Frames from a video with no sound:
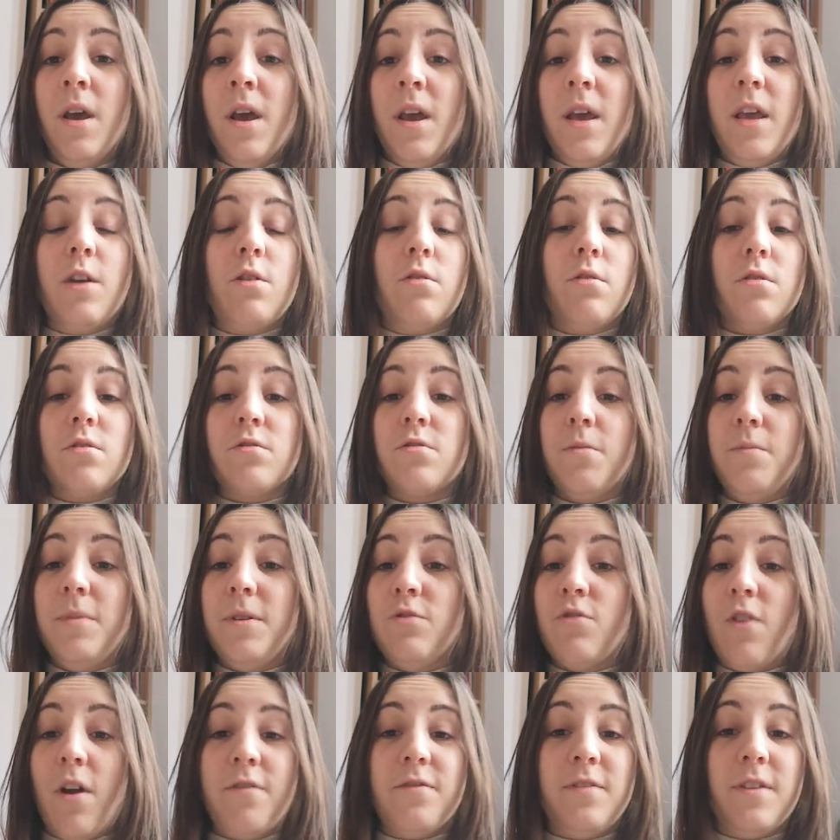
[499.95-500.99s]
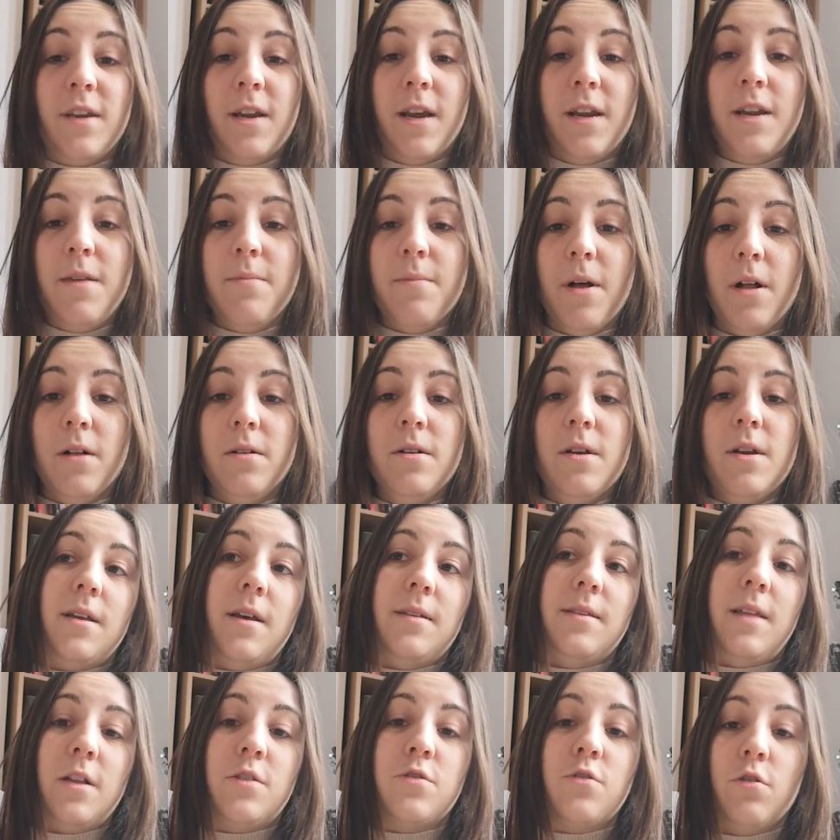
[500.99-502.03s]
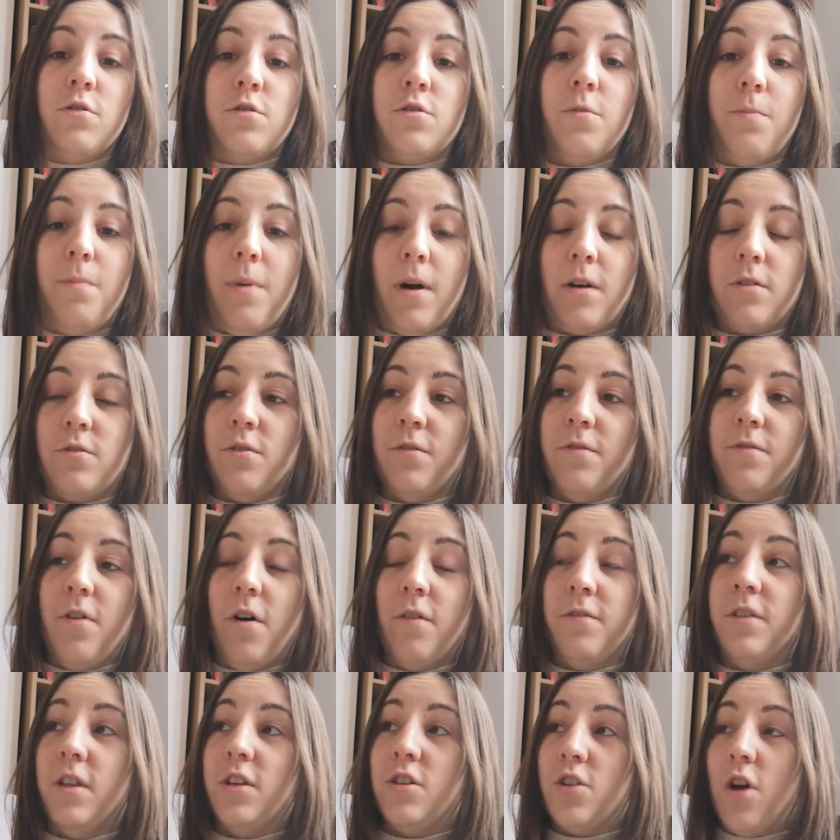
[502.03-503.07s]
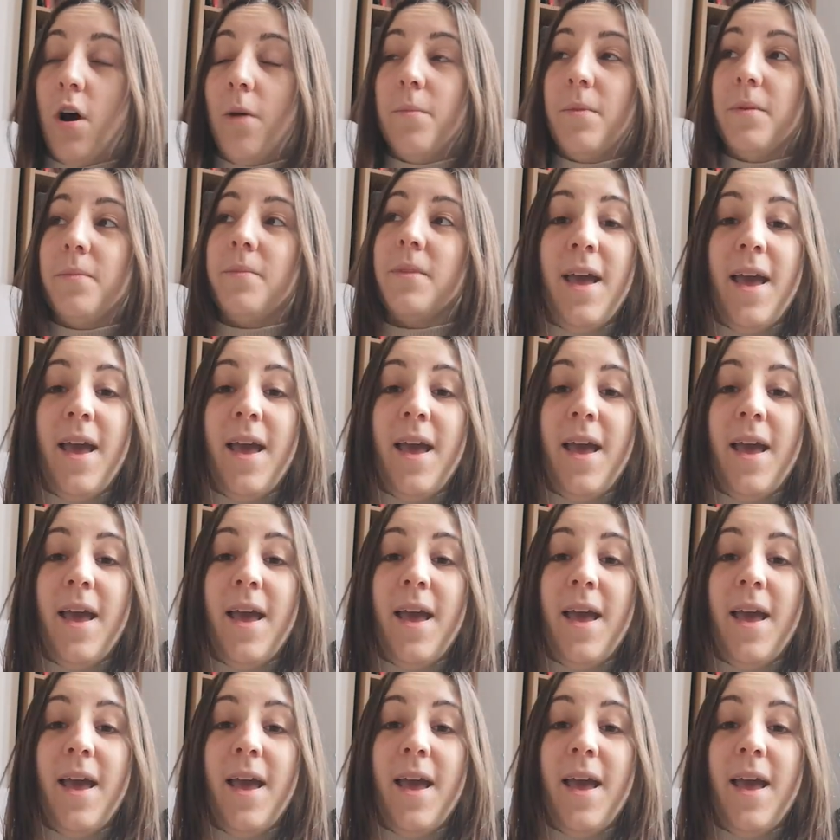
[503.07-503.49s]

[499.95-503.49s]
It could also be drafting an email. That's also part of the job.